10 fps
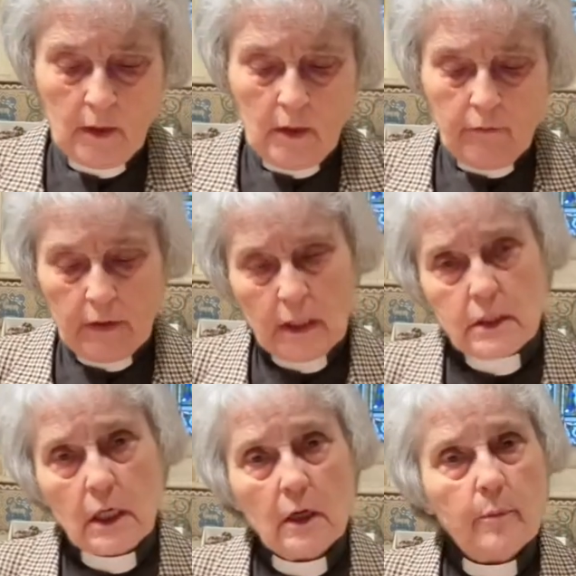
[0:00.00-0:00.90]

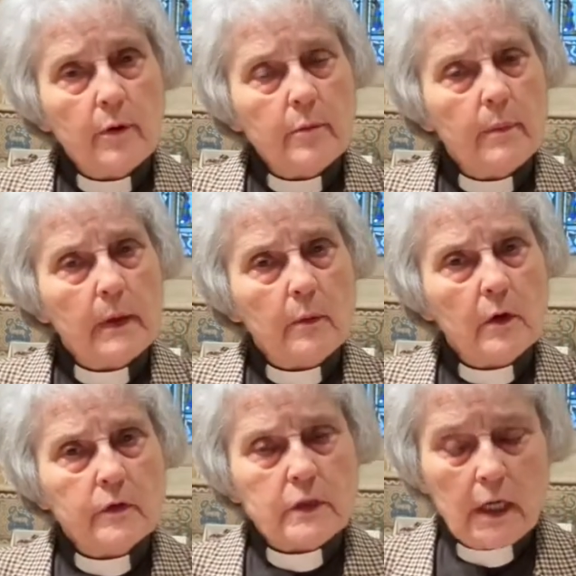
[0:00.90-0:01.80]
forgetting it probably will
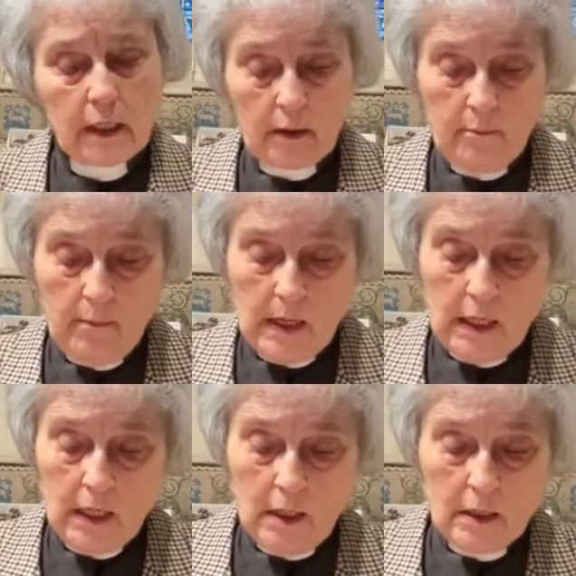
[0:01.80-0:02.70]
have taken
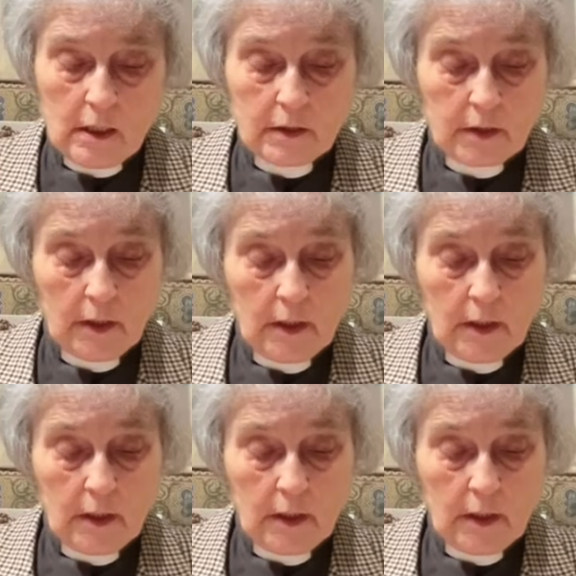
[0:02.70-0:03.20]
many years